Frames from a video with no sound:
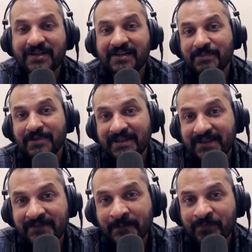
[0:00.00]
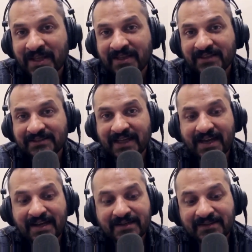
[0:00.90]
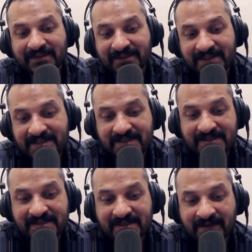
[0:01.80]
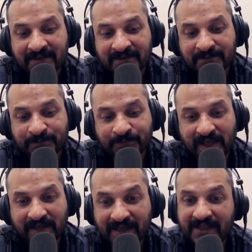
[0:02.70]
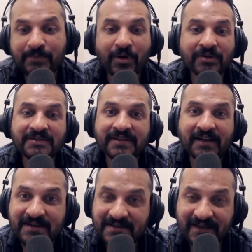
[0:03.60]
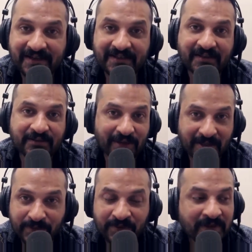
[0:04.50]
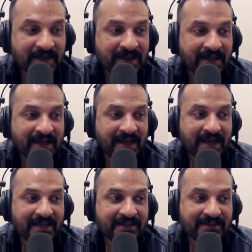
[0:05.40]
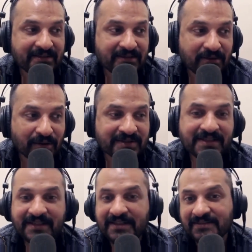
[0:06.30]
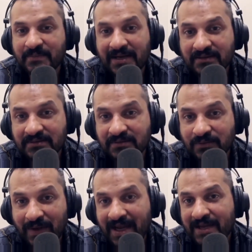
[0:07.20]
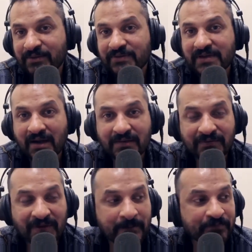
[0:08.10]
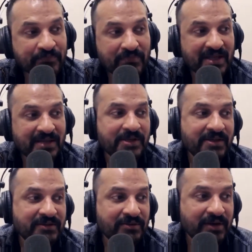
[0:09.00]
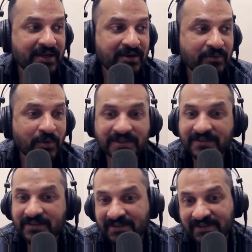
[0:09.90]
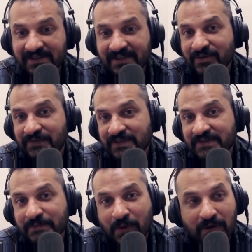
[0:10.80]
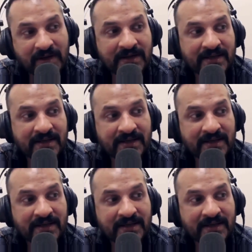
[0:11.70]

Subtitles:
believe that these daily pods are designed to help you. And it honestly doesn't matter where you start from. Maybe today you're watching this as your first pod.